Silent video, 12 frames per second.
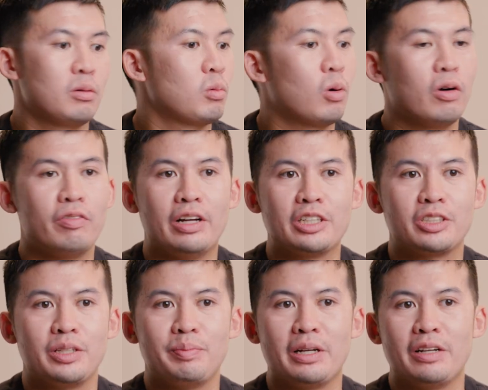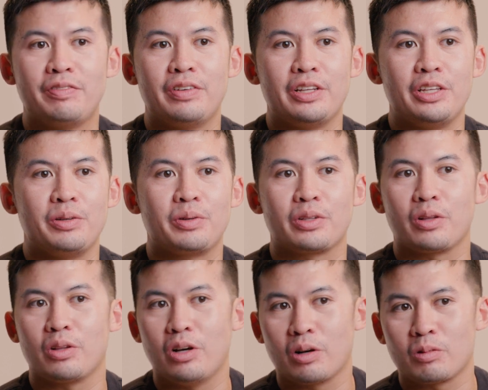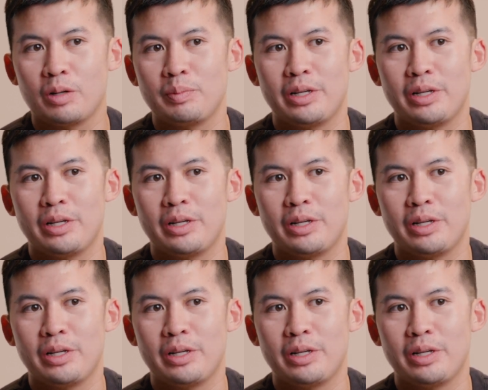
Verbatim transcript: will eventually benefit you in the long run,